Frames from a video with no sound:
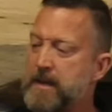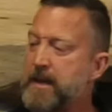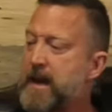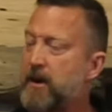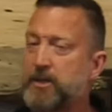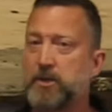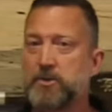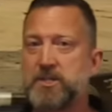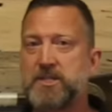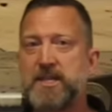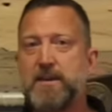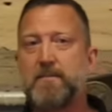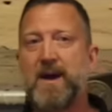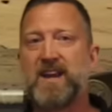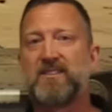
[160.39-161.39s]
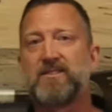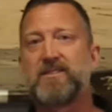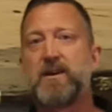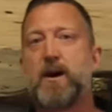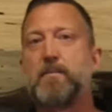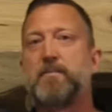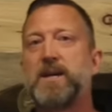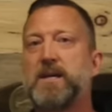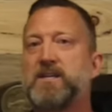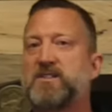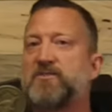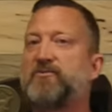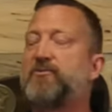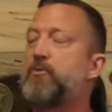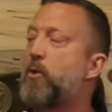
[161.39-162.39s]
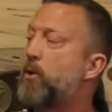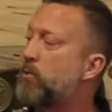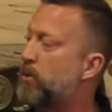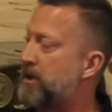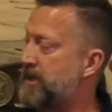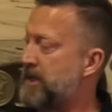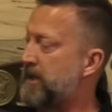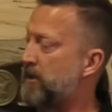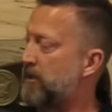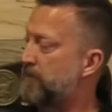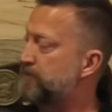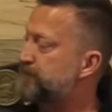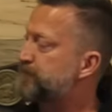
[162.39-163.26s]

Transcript: Now, you'll see my thumb is forward here.